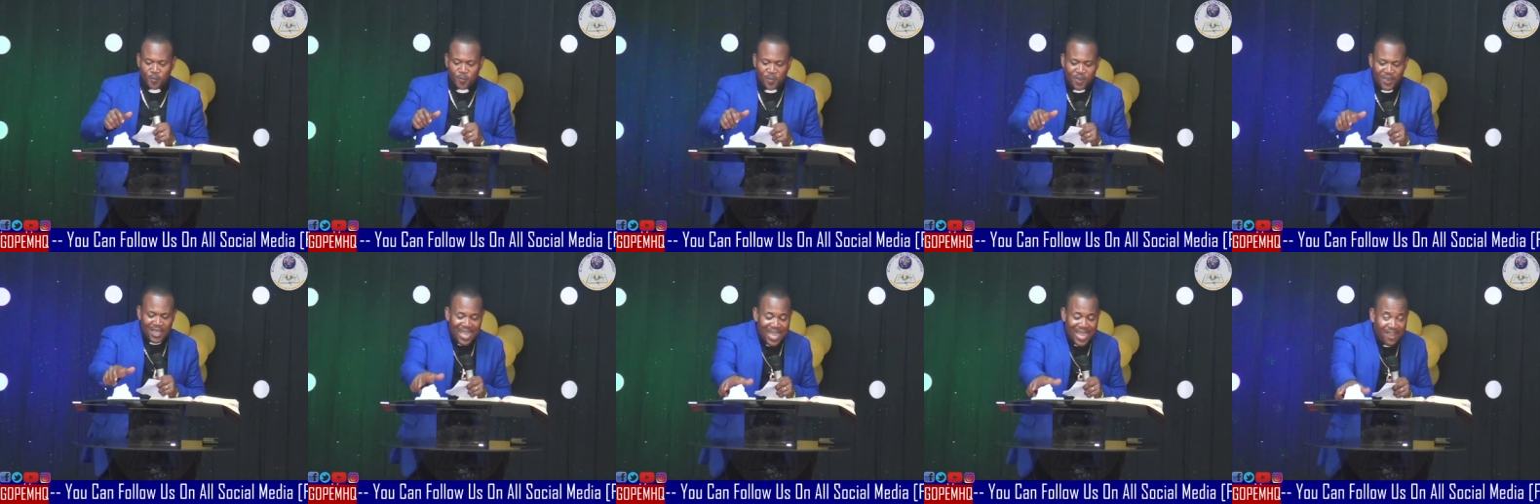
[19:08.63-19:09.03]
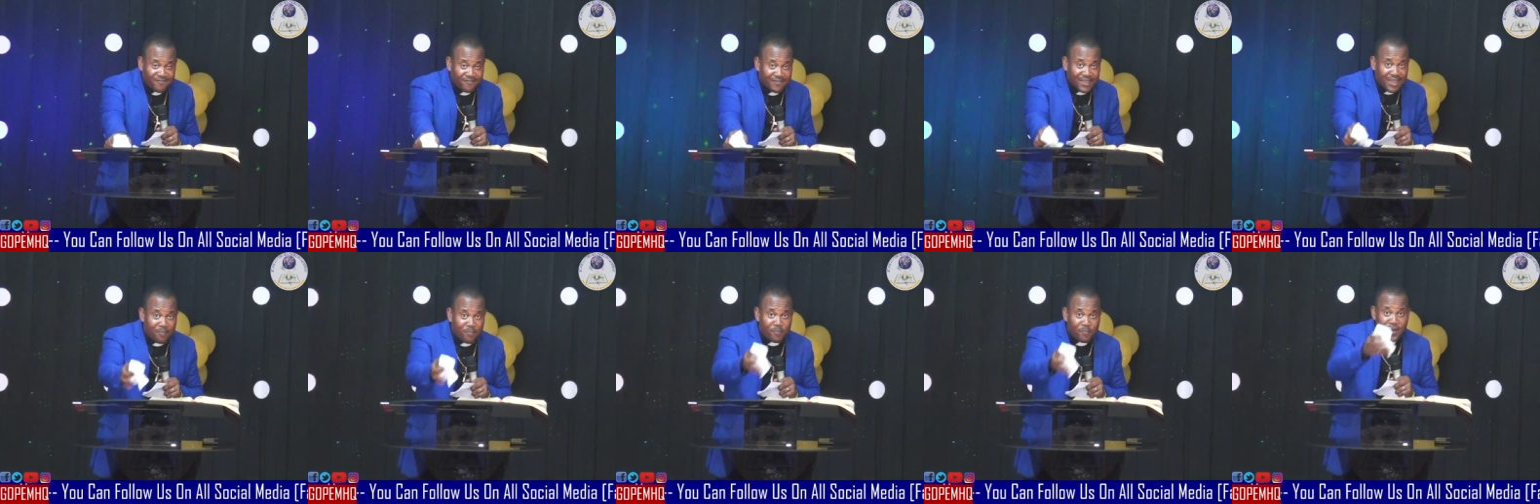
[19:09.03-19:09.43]
After
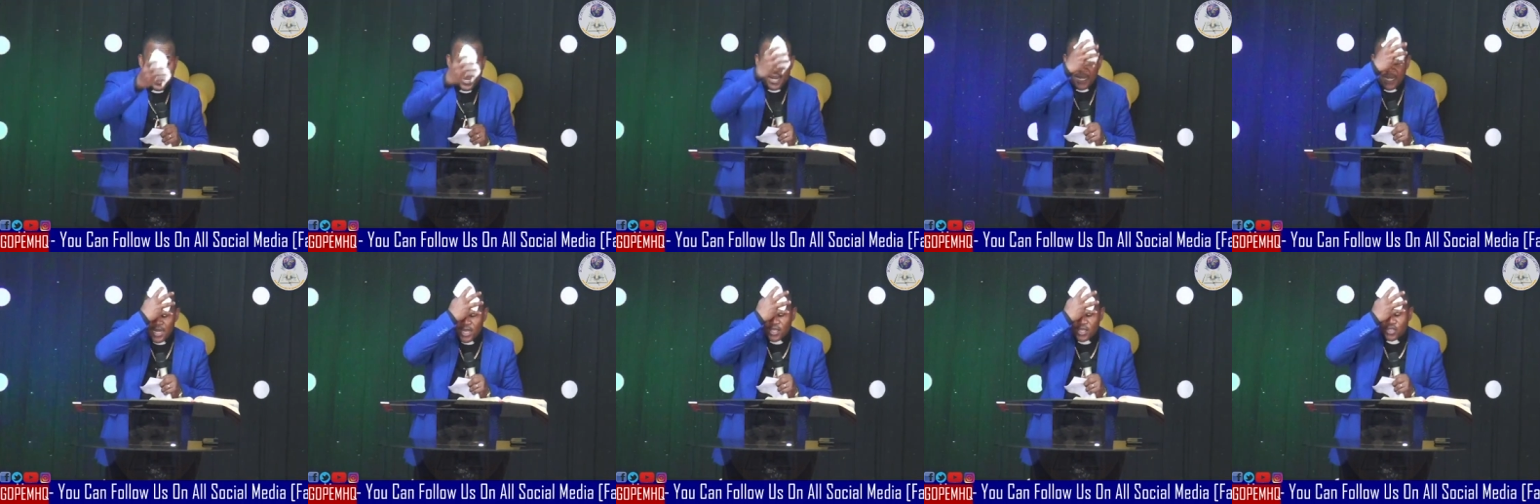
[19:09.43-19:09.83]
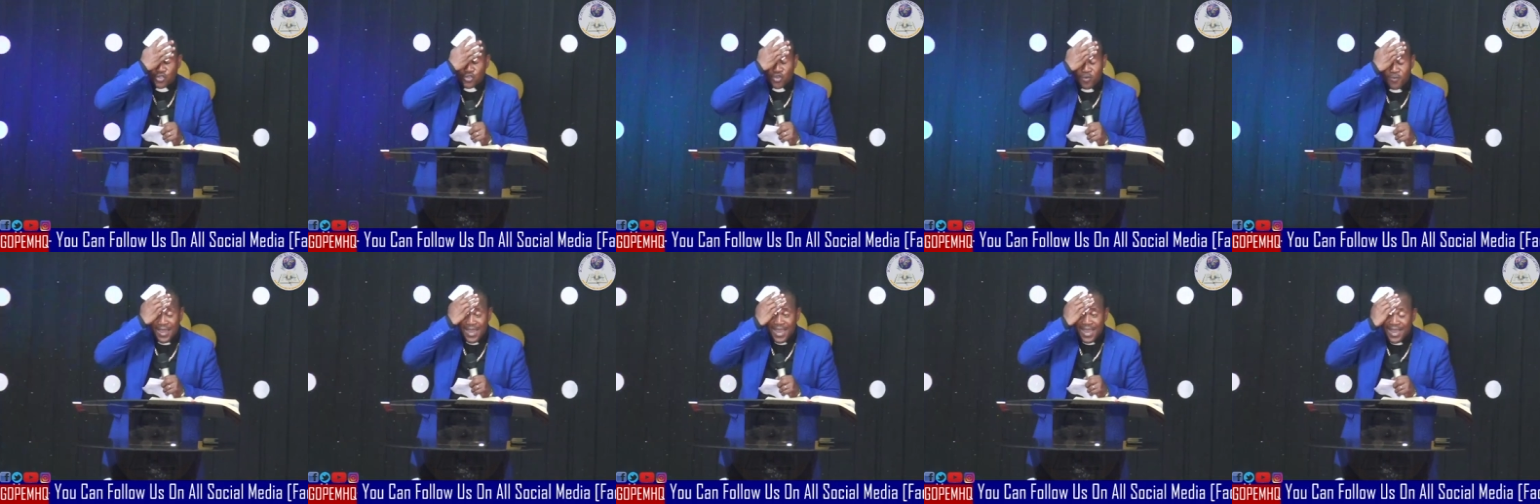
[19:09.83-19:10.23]
playing
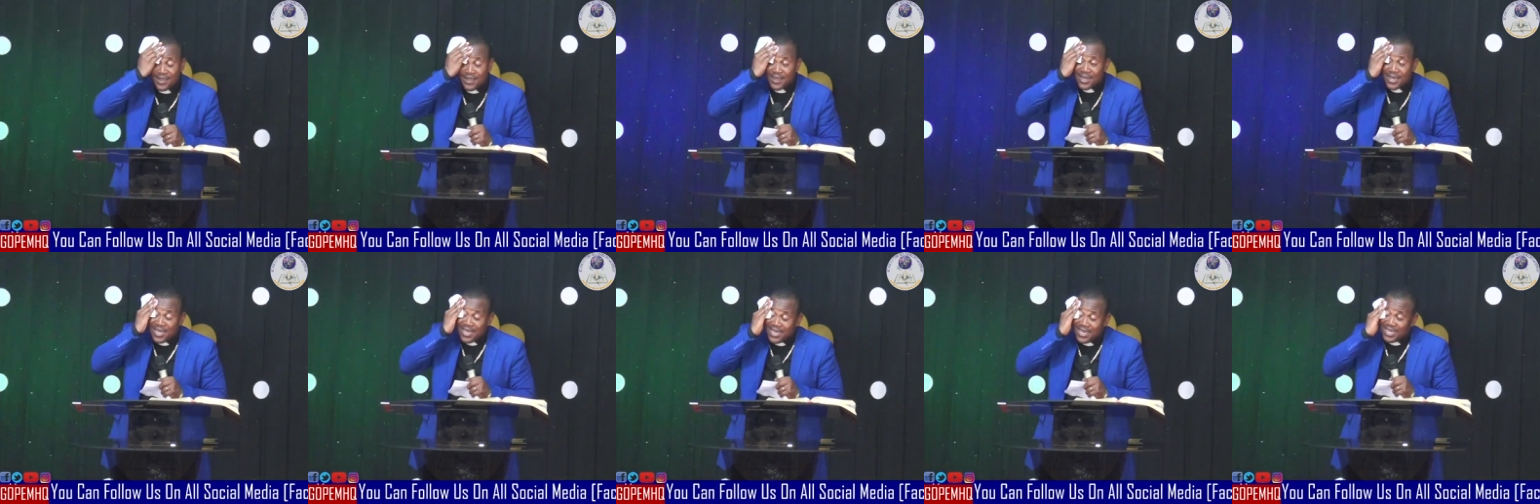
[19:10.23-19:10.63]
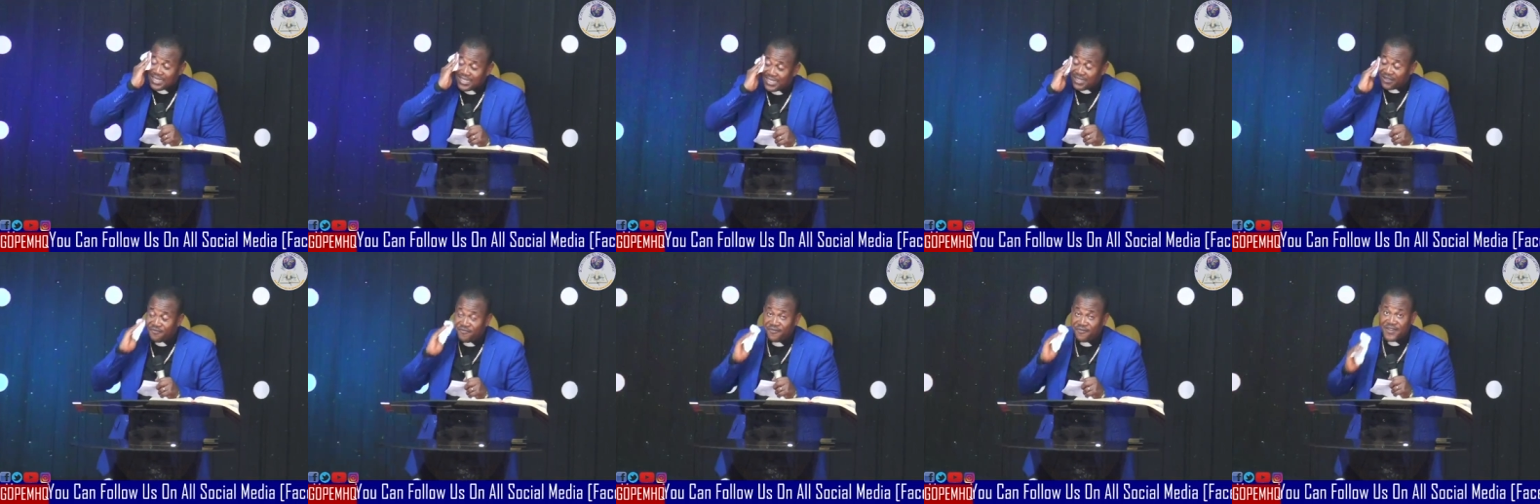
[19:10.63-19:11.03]
instruments, he
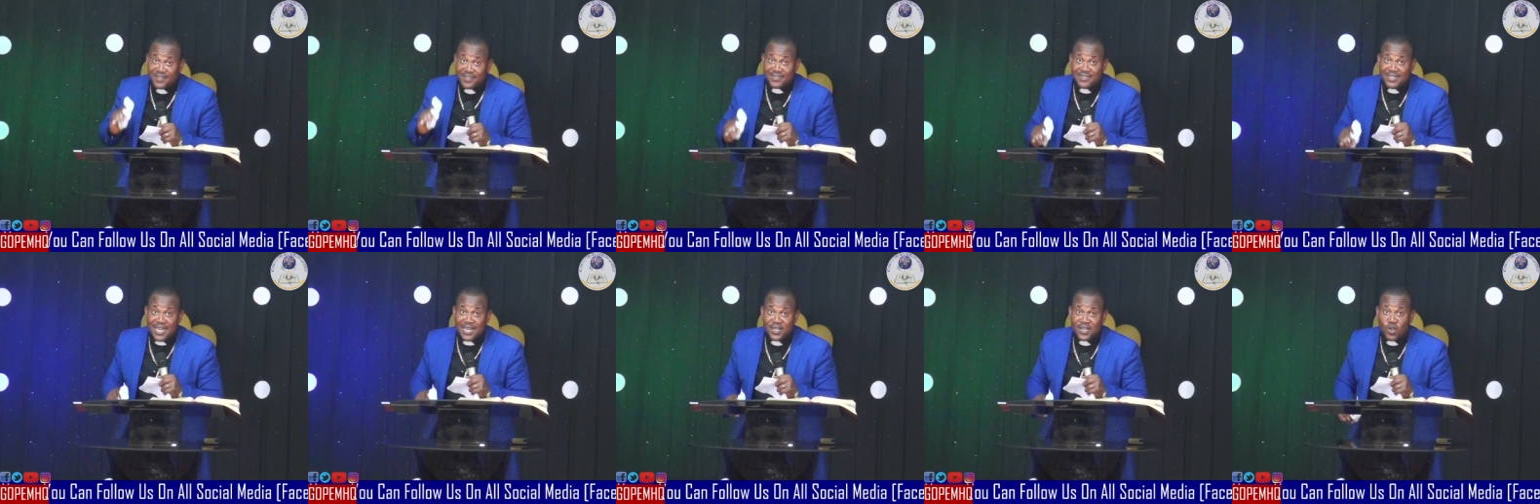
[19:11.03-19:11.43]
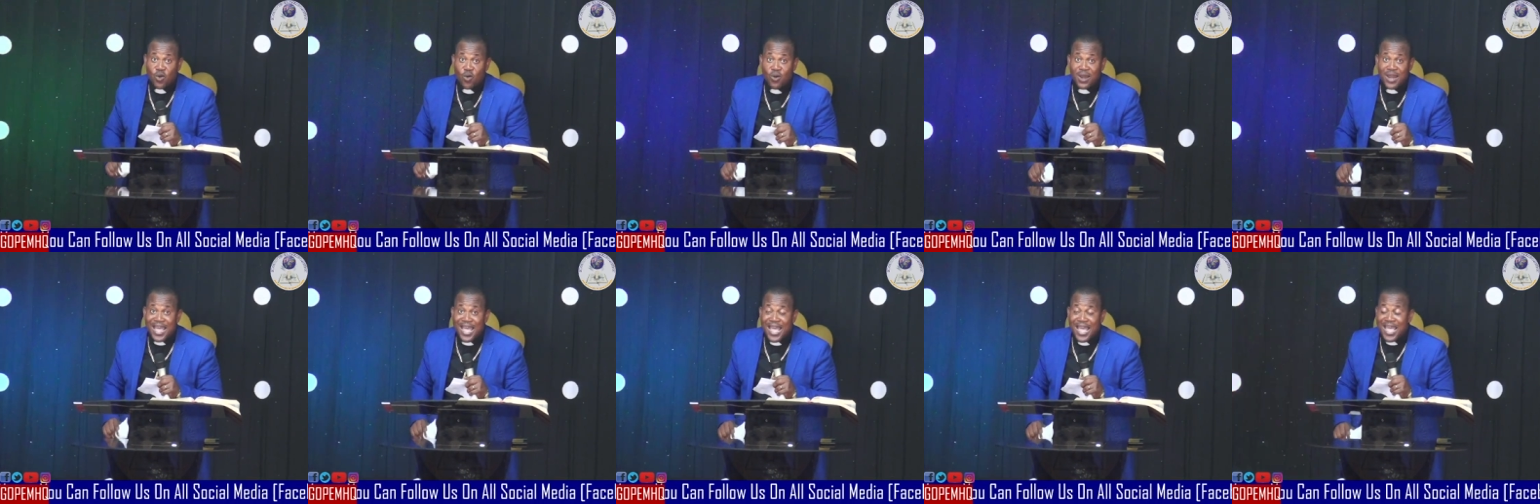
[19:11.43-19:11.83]
defeated
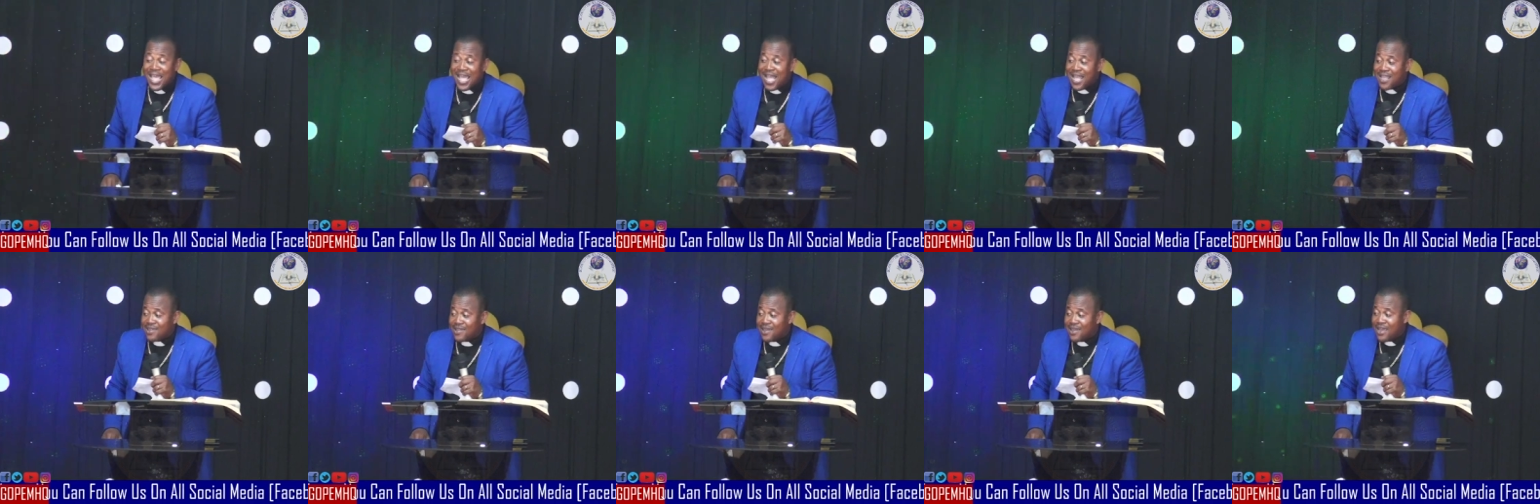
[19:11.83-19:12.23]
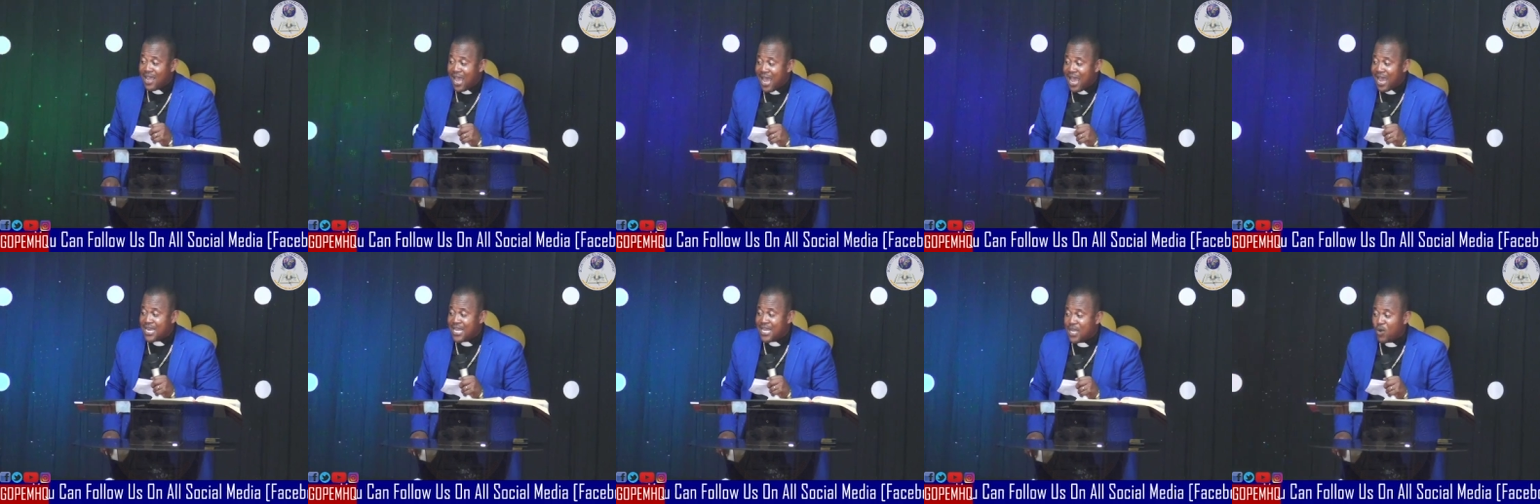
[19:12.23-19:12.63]
Goliath and
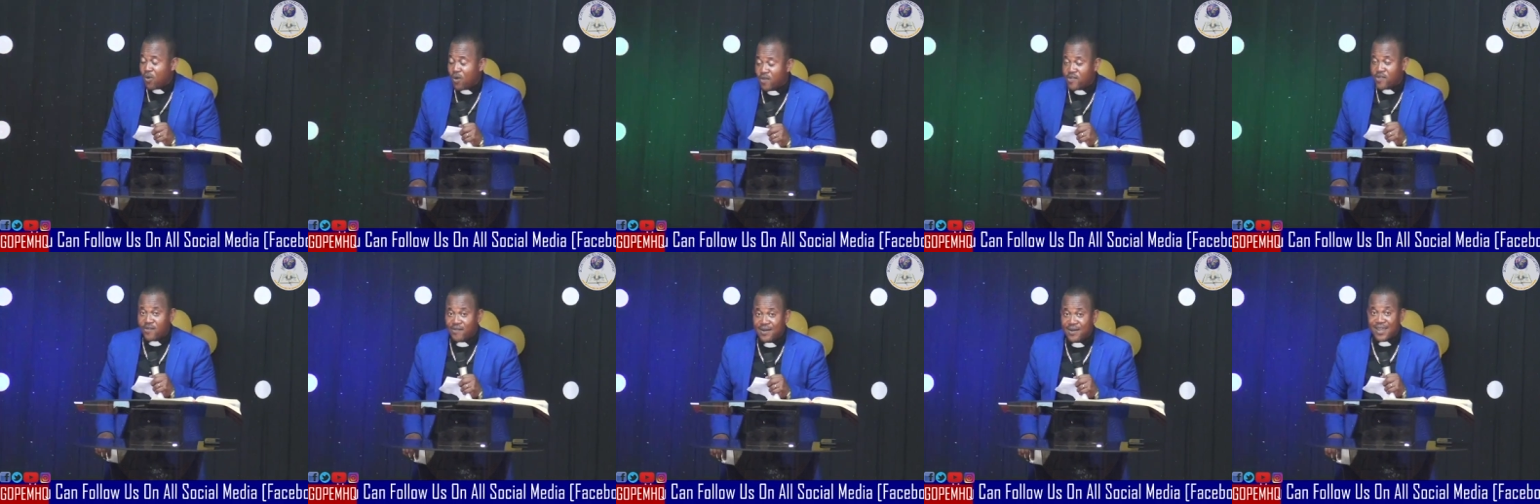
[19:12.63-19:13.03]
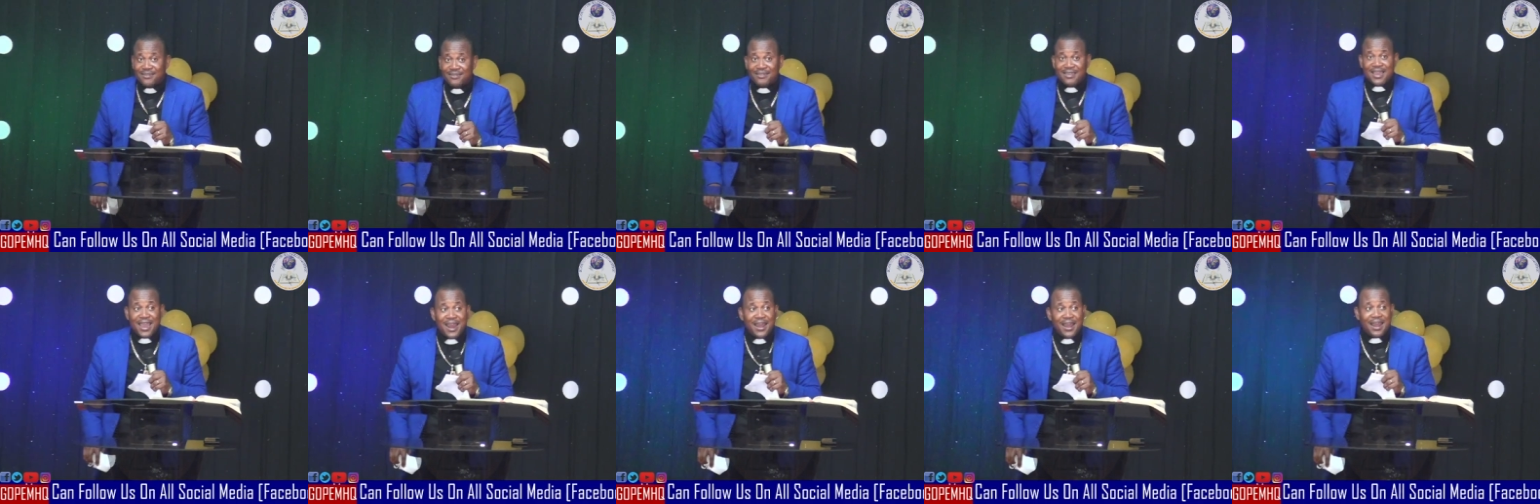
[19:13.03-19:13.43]
he was
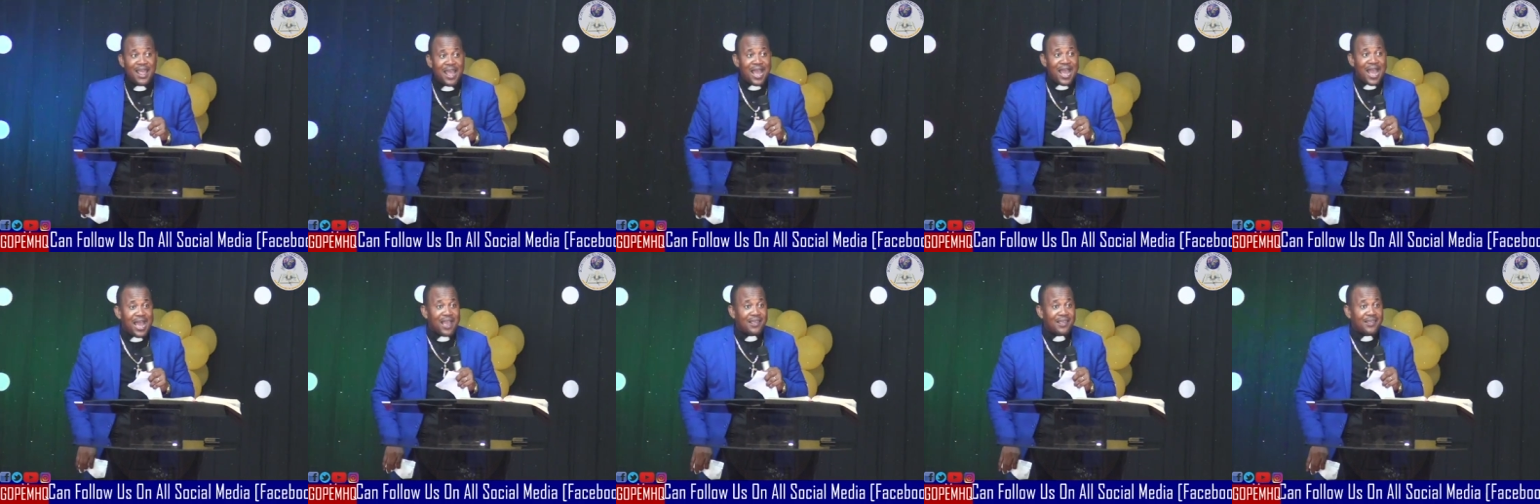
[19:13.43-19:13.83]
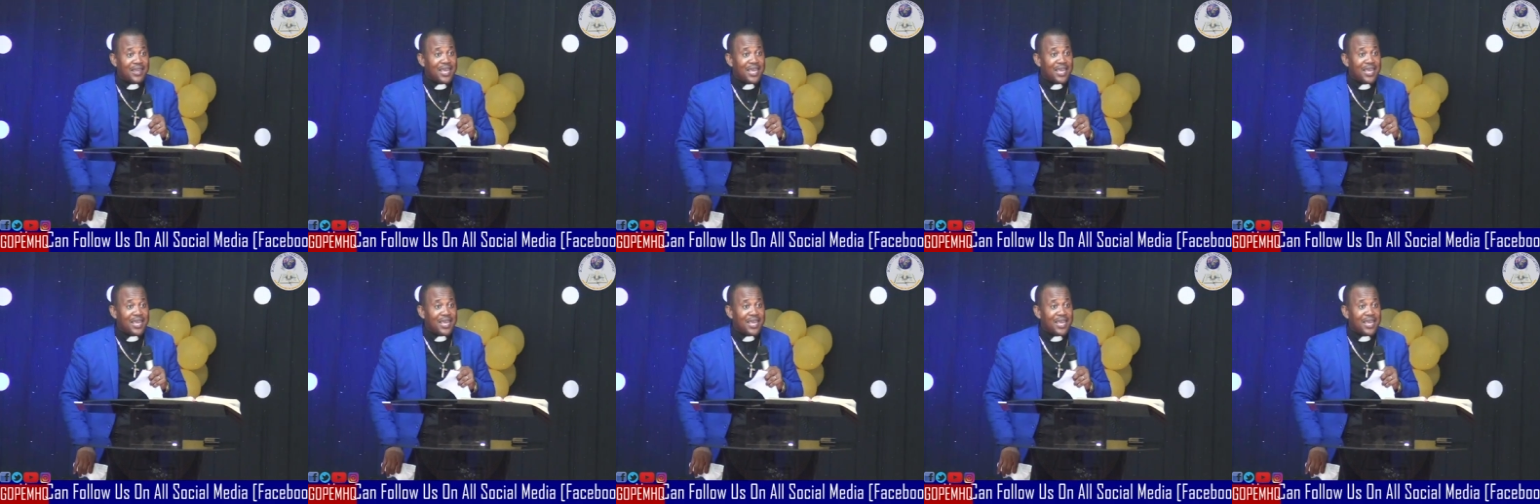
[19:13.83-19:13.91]
rated as a